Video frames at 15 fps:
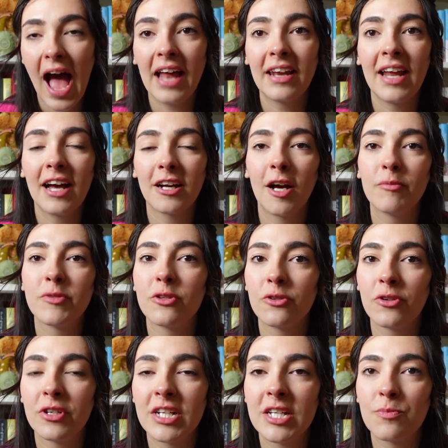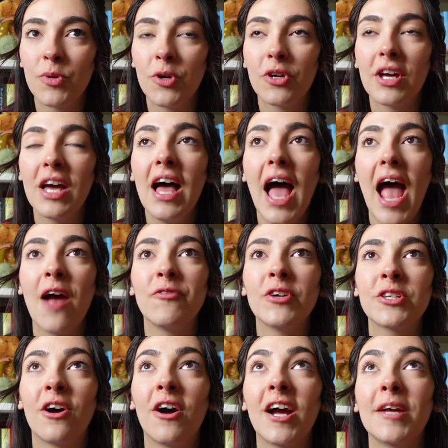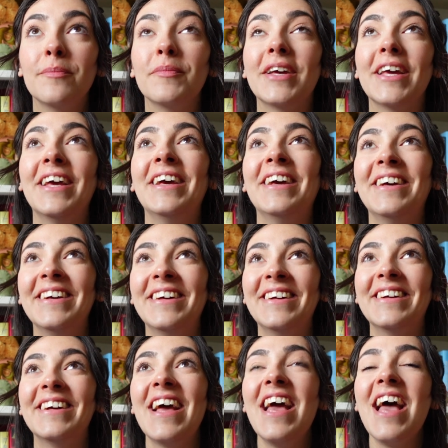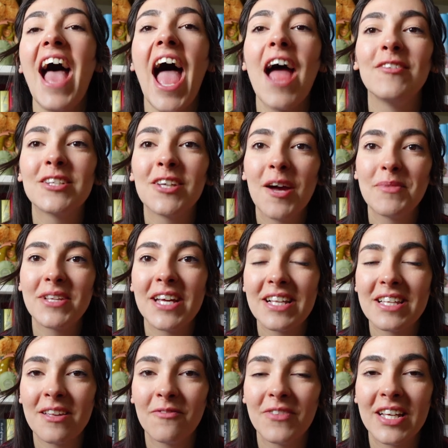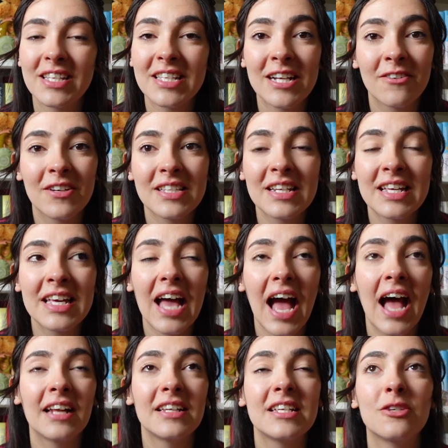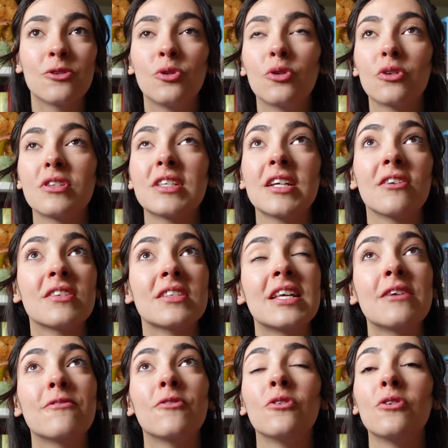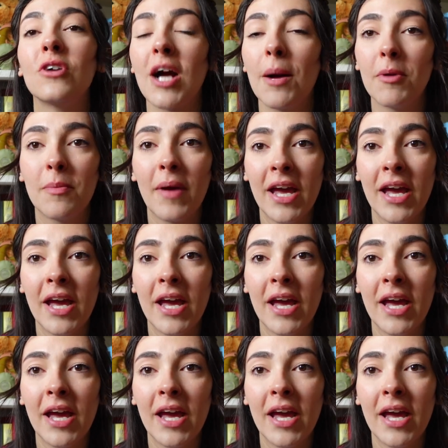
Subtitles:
And that comes through in this book. Every time he takes something seriously and he talks seriously for a couple of